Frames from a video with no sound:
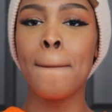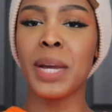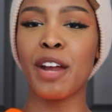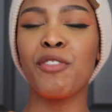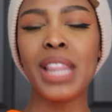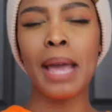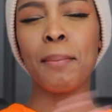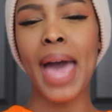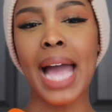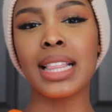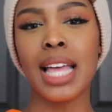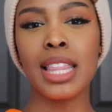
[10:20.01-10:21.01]
But I feel like
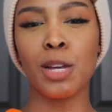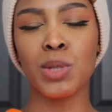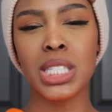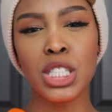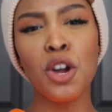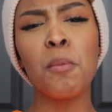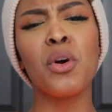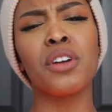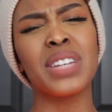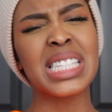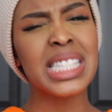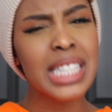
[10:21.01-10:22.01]
back then there was still more
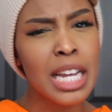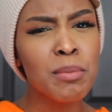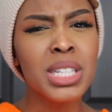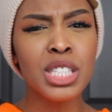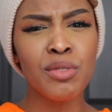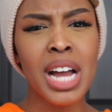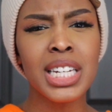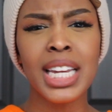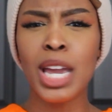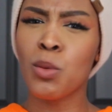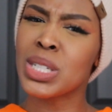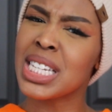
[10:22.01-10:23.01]
of a stigma
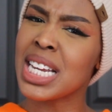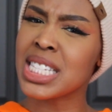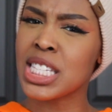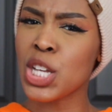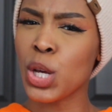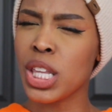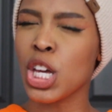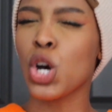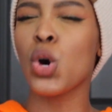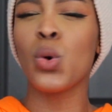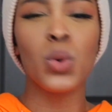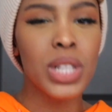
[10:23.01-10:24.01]
surrounding it. It wasn't necessarily the
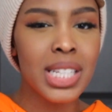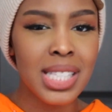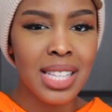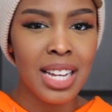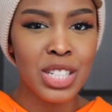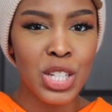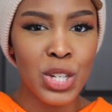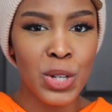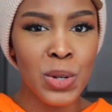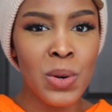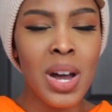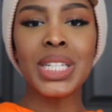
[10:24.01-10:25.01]
coolest thing to do.